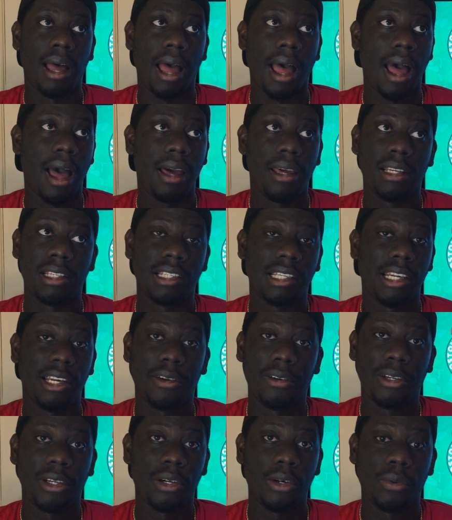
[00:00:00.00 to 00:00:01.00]
I honestly
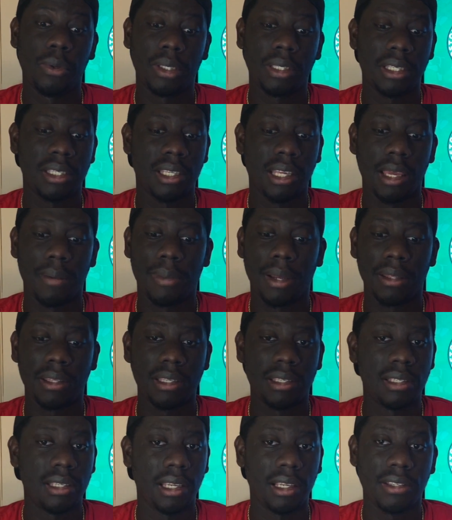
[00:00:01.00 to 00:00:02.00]
don't know what to say about
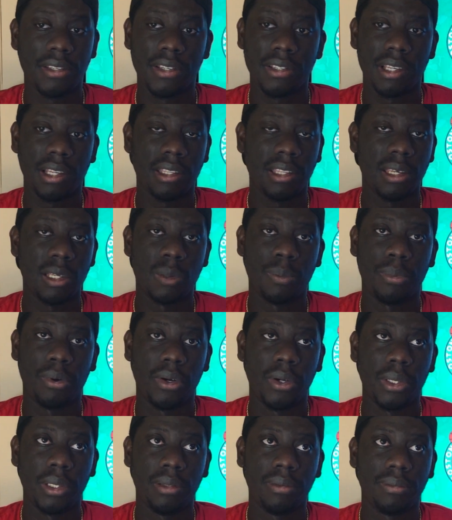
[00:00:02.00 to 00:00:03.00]
the Sixers at this
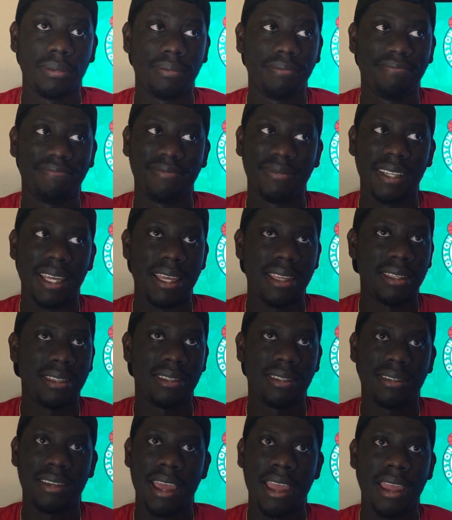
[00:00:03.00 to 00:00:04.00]
point,
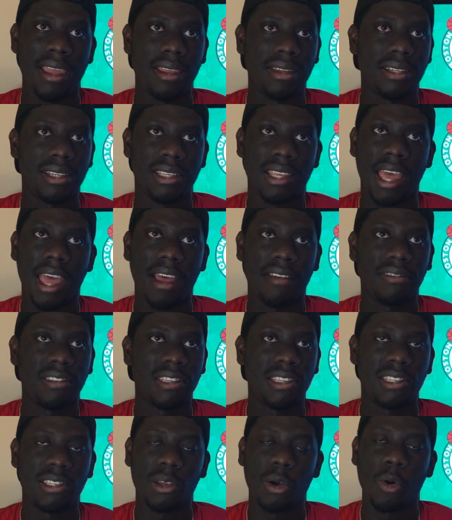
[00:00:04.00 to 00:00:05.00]
as they just have
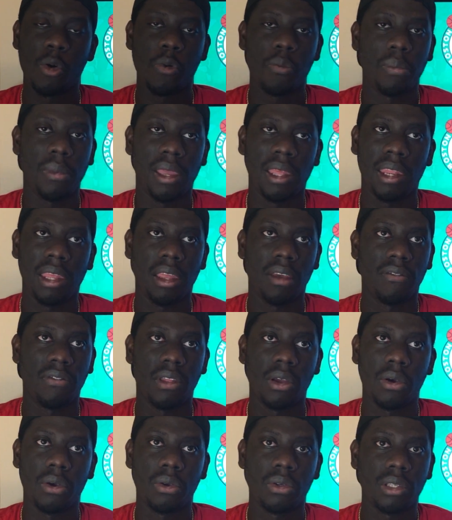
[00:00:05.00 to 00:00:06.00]
so many of
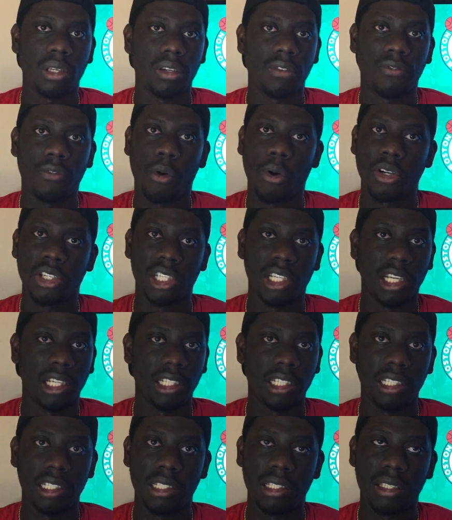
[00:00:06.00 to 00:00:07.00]
those,
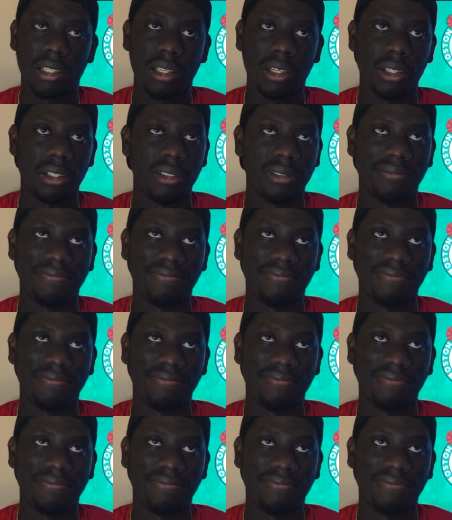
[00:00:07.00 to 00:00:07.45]
unfortunately. So